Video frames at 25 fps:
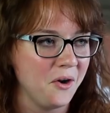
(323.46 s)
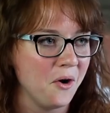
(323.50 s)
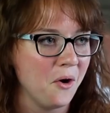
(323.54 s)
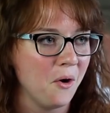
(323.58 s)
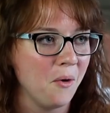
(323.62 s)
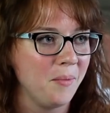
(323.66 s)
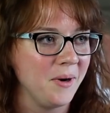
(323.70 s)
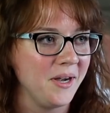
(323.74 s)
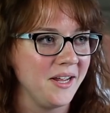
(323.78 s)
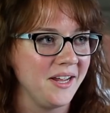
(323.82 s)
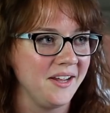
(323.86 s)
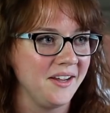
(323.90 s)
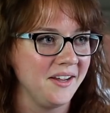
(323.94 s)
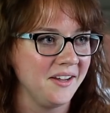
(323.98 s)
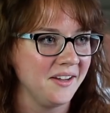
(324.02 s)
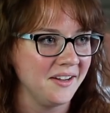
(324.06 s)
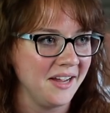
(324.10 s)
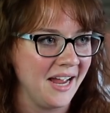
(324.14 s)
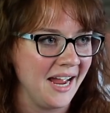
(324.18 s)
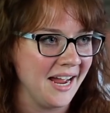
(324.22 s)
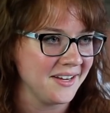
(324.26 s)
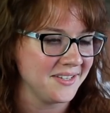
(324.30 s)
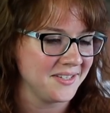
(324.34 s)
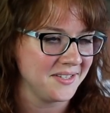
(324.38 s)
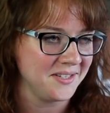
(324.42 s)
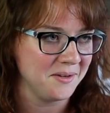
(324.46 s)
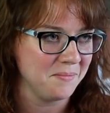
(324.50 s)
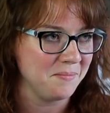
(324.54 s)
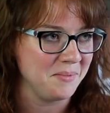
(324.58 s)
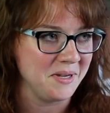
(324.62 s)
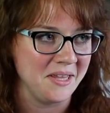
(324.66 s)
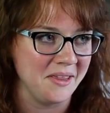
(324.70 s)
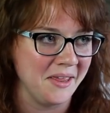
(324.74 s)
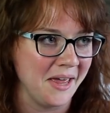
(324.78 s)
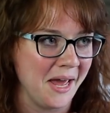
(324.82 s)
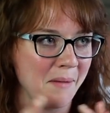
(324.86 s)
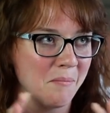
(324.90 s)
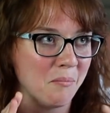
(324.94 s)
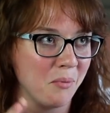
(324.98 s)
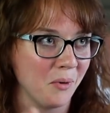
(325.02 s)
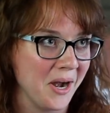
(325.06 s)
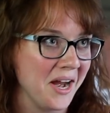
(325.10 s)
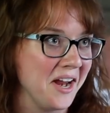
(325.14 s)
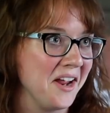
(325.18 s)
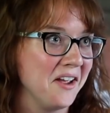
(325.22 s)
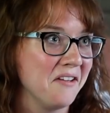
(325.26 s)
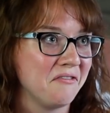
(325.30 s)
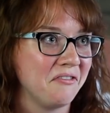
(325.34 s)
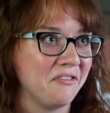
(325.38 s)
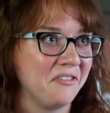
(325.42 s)
nobody has to be that
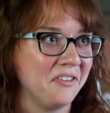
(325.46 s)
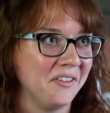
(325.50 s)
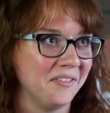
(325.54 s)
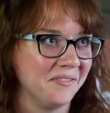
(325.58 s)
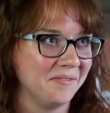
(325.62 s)
brave.